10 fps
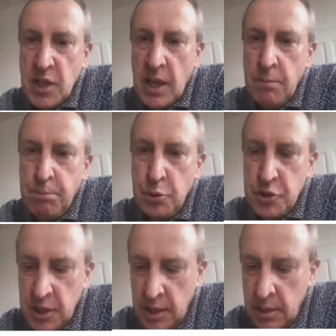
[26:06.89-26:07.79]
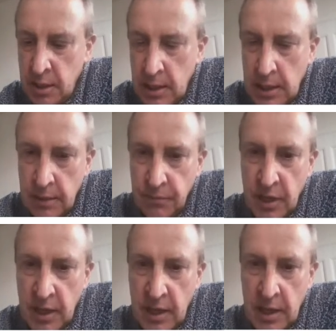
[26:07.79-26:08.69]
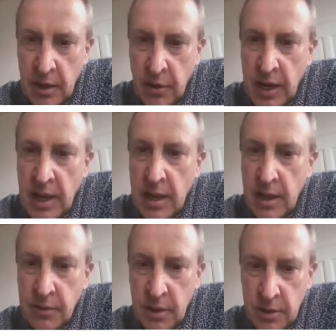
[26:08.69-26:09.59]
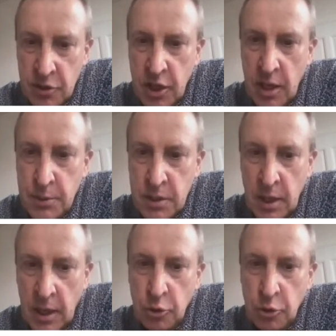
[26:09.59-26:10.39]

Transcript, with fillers: say, pushing the red ships